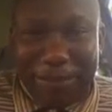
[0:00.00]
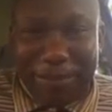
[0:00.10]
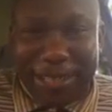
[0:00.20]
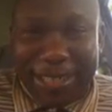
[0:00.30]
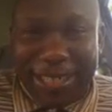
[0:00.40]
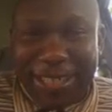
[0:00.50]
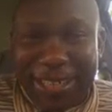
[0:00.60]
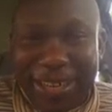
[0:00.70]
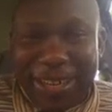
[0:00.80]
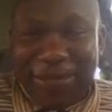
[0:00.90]
Monthly,
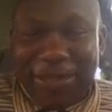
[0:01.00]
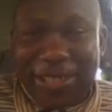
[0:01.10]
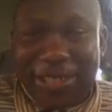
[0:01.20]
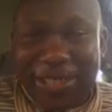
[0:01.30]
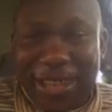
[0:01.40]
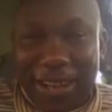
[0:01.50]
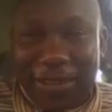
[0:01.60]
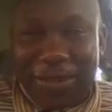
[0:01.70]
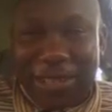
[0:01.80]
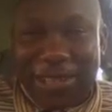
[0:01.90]
which is uh,
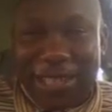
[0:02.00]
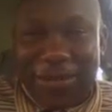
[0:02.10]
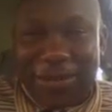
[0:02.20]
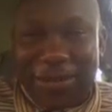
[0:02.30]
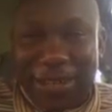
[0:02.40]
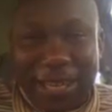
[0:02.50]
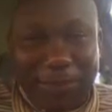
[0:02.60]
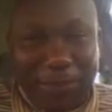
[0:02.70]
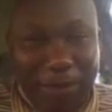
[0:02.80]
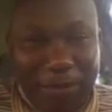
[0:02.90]
twenty-seven
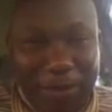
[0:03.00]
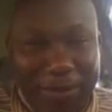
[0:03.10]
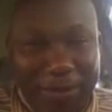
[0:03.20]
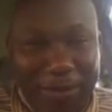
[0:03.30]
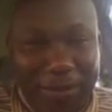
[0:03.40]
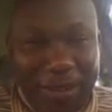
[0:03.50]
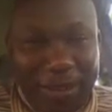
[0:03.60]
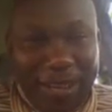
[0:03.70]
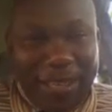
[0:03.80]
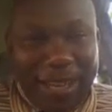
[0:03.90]
dollars per month.
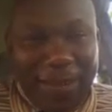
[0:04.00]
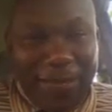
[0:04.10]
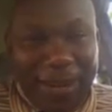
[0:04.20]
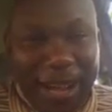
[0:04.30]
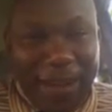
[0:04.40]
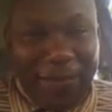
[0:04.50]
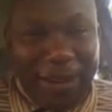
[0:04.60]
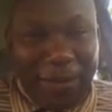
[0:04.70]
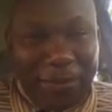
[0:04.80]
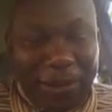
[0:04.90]
Then we have
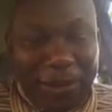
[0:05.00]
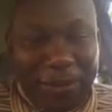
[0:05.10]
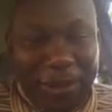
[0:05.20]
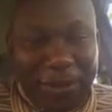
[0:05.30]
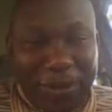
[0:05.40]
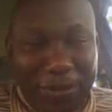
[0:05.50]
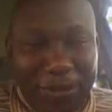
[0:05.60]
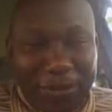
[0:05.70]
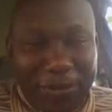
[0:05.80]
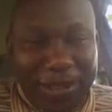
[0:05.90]
uh, option number
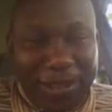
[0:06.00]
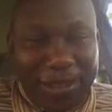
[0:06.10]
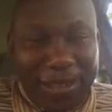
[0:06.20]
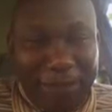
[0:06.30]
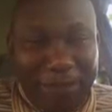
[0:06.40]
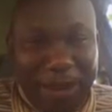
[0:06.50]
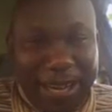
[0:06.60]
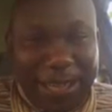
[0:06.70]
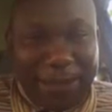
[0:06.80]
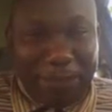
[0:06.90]
two, which is a uh,
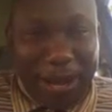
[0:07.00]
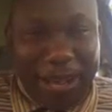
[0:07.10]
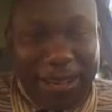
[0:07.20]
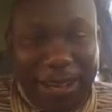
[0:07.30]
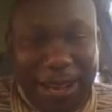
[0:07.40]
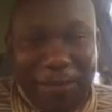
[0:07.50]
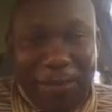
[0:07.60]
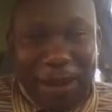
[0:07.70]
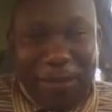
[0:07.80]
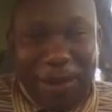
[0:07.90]
MarketPal
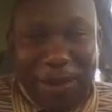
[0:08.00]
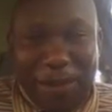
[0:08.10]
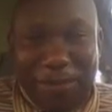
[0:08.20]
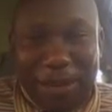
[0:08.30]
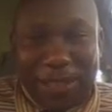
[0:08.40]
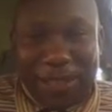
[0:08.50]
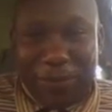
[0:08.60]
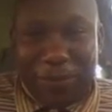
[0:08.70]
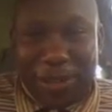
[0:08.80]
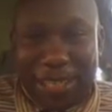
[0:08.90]
premium
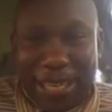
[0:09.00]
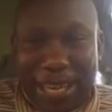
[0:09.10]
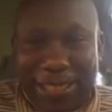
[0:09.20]
membership one year